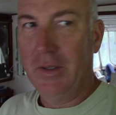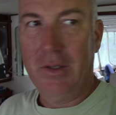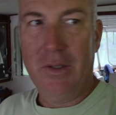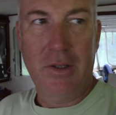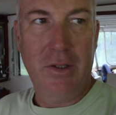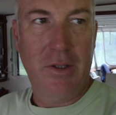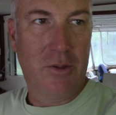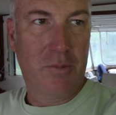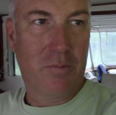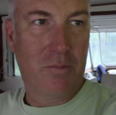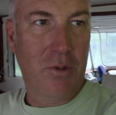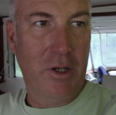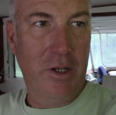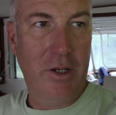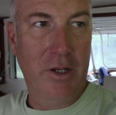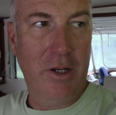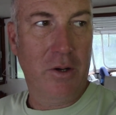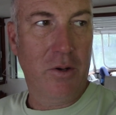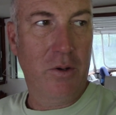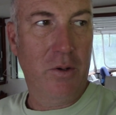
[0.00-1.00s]
it's pretty
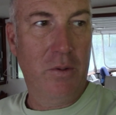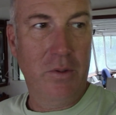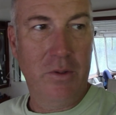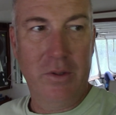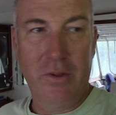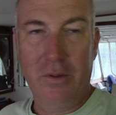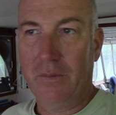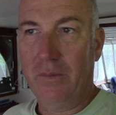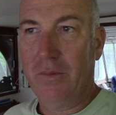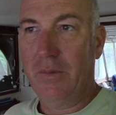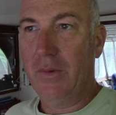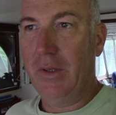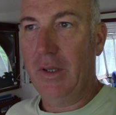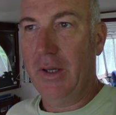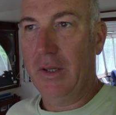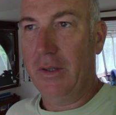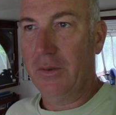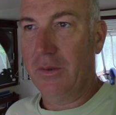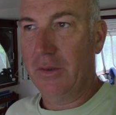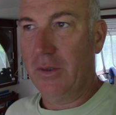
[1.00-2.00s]
narrow, and
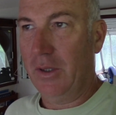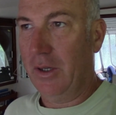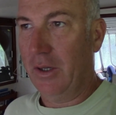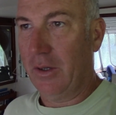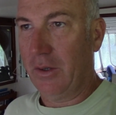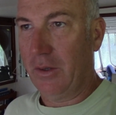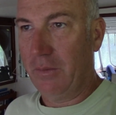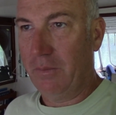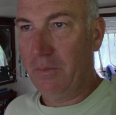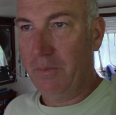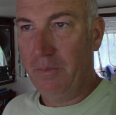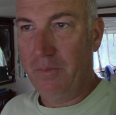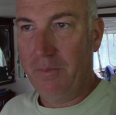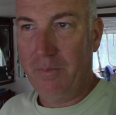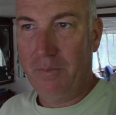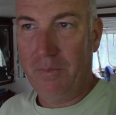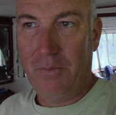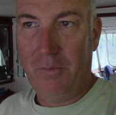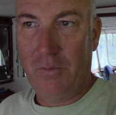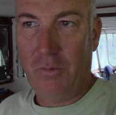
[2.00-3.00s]
yeah, there's a lot of
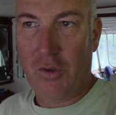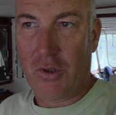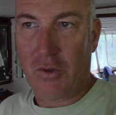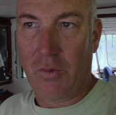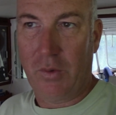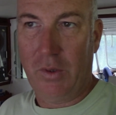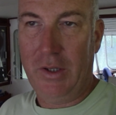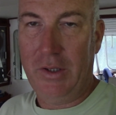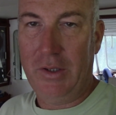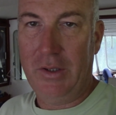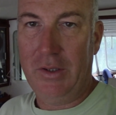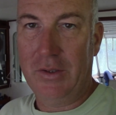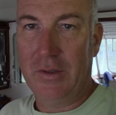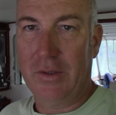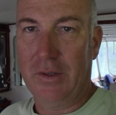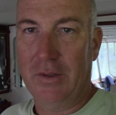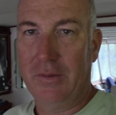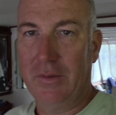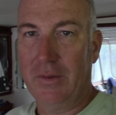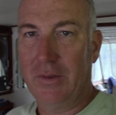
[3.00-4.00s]

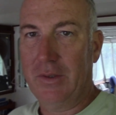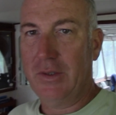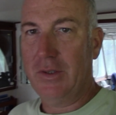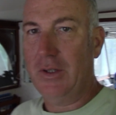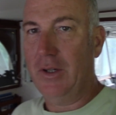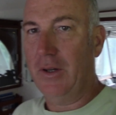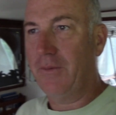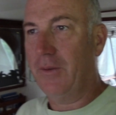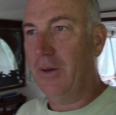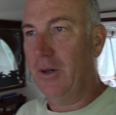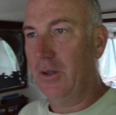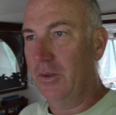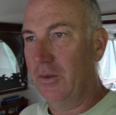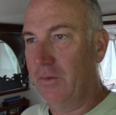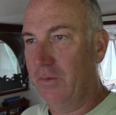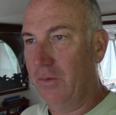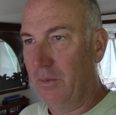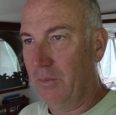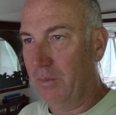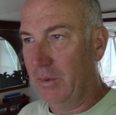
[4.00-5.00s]
trees and stuff all
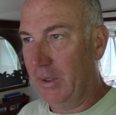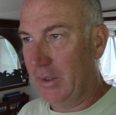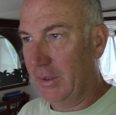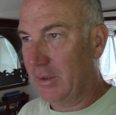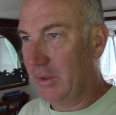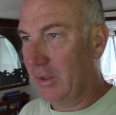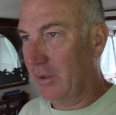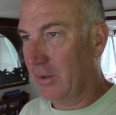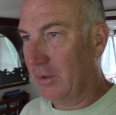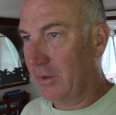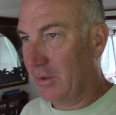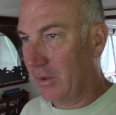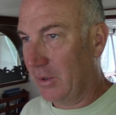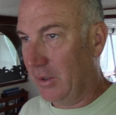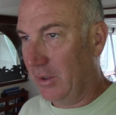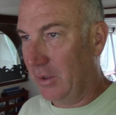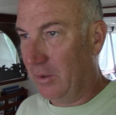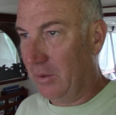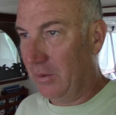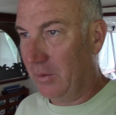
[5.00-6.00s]
over the place here.
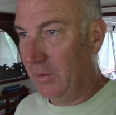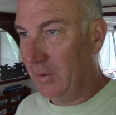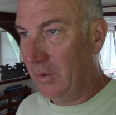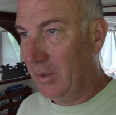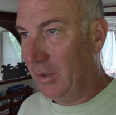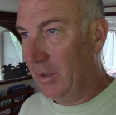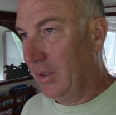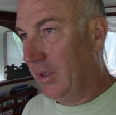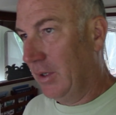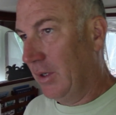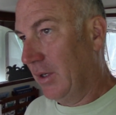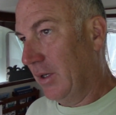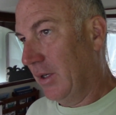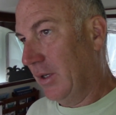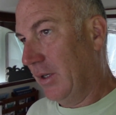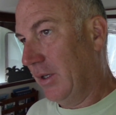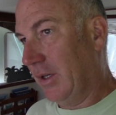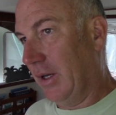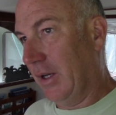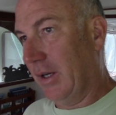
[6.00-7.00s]
So,
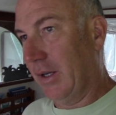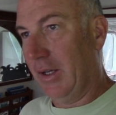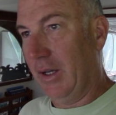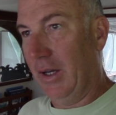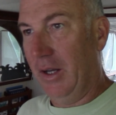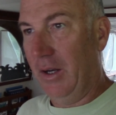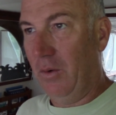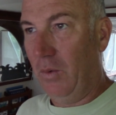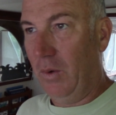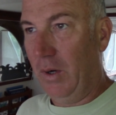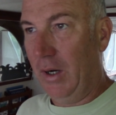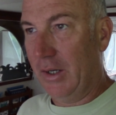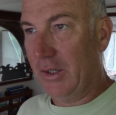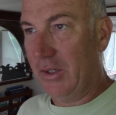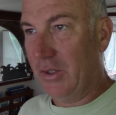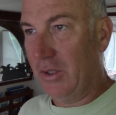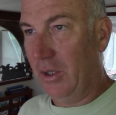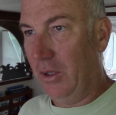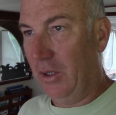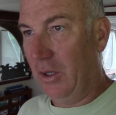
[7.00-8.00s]
got to kind of
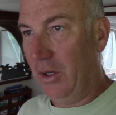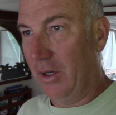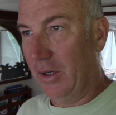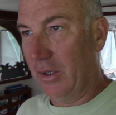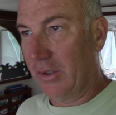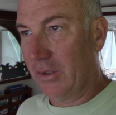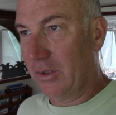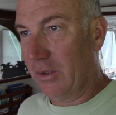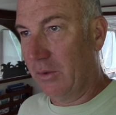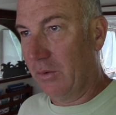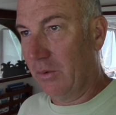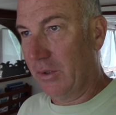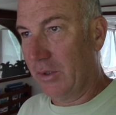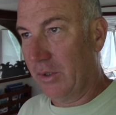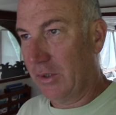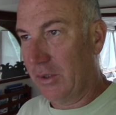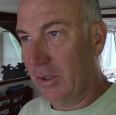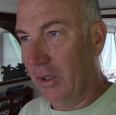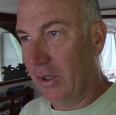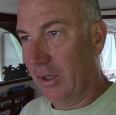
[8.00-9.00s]
watch the logs. So we're
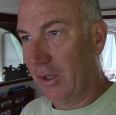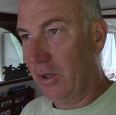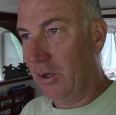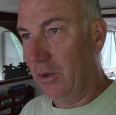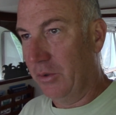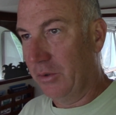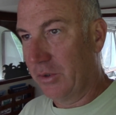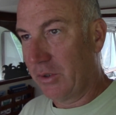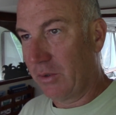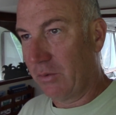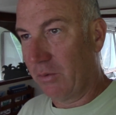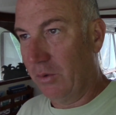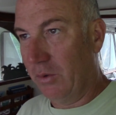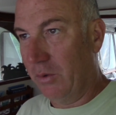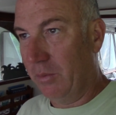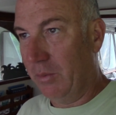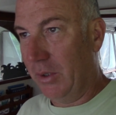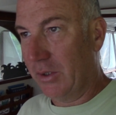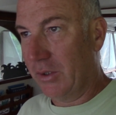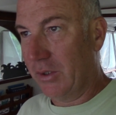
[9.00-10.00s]
just going to coast
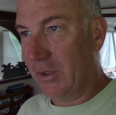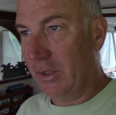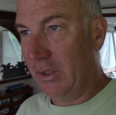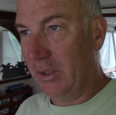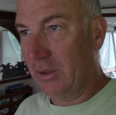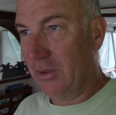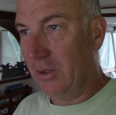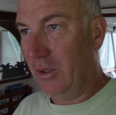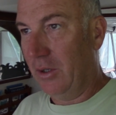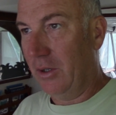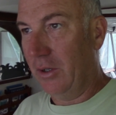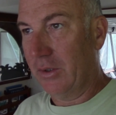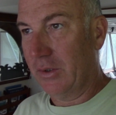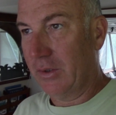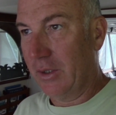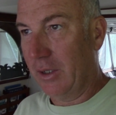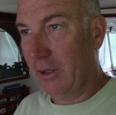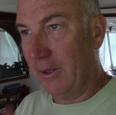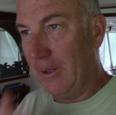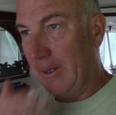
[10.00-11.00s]
through a bunch of these
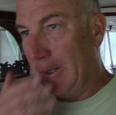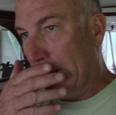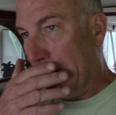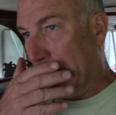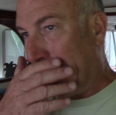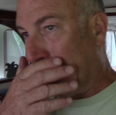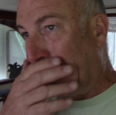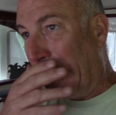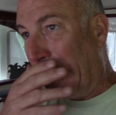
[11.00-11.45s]
logs that are here,